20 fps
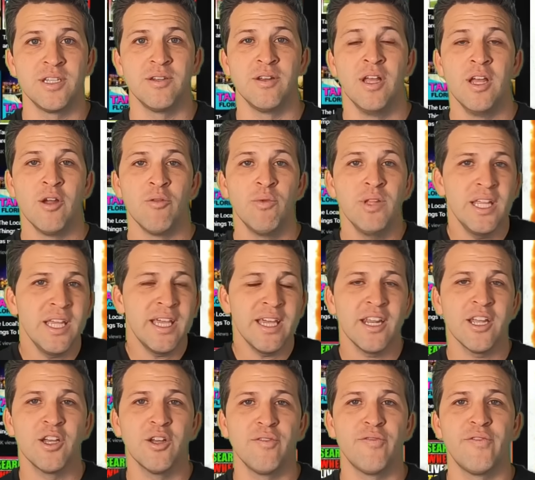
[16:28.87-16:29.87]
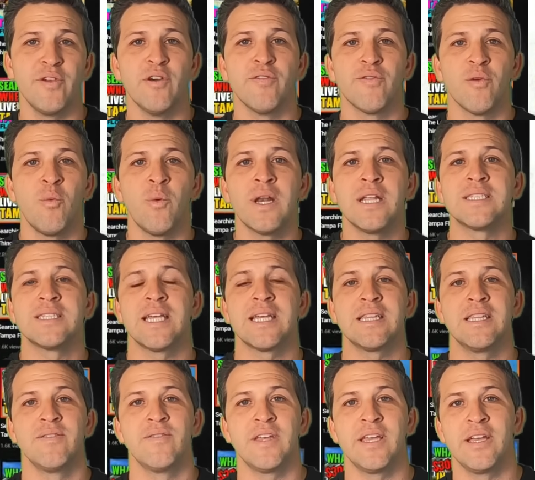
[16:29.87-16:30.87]
and really get a good feel for what it's like
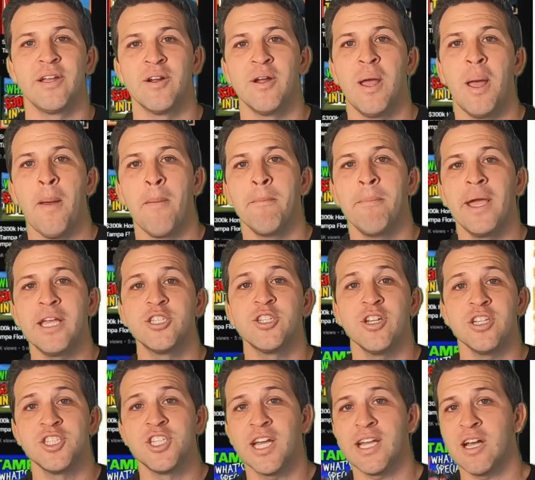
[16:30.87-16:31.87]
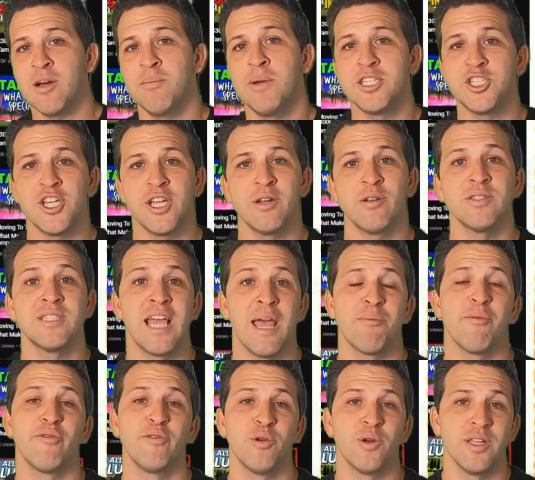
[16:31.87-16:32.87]
living here, make sure to check out my channel,
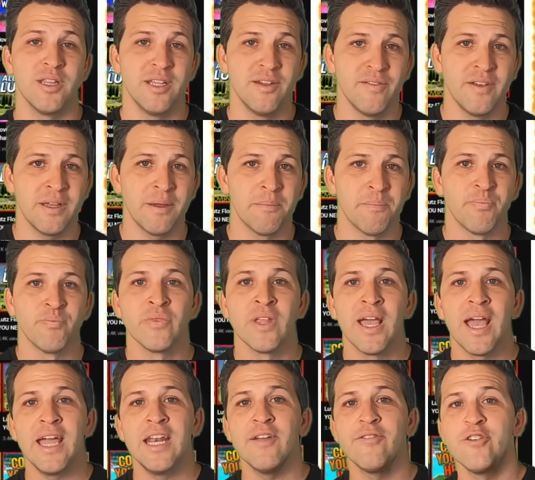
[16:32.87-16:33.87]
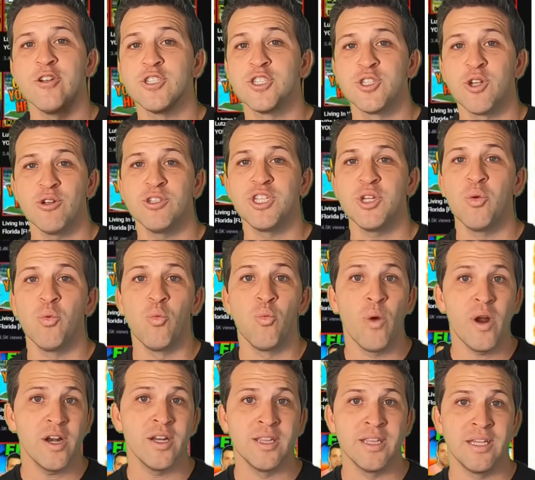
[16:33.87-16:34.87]
Tampa, Florida Living. And if you're searching
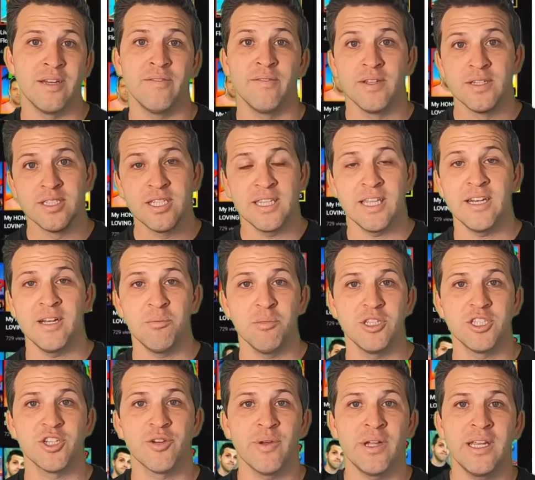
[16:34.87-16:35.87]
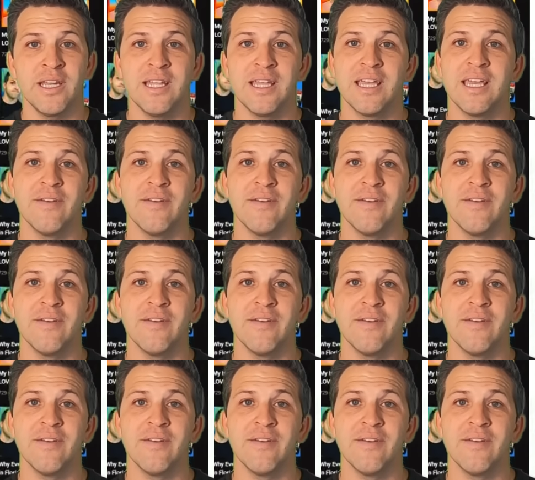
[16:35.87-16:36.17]
where to live, see that number on the screen?